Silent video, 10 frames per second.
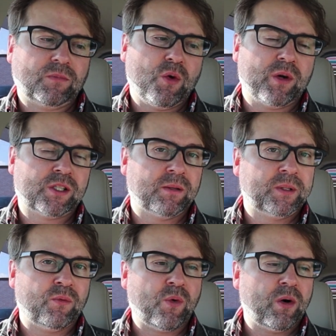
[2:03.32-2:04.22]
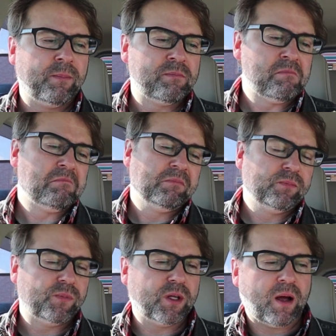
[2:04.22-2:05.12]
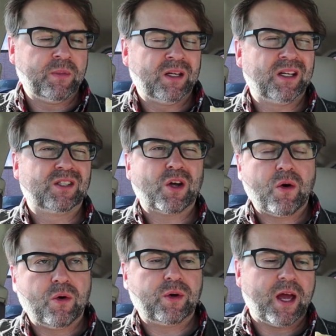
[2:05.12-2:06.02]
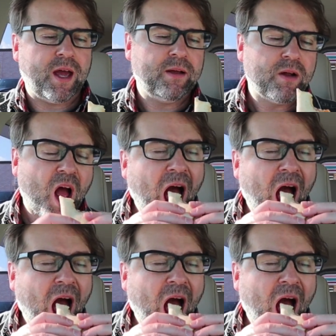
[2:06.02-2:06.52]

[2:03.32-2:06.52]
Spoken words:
you want something warm, I mean, it's okay.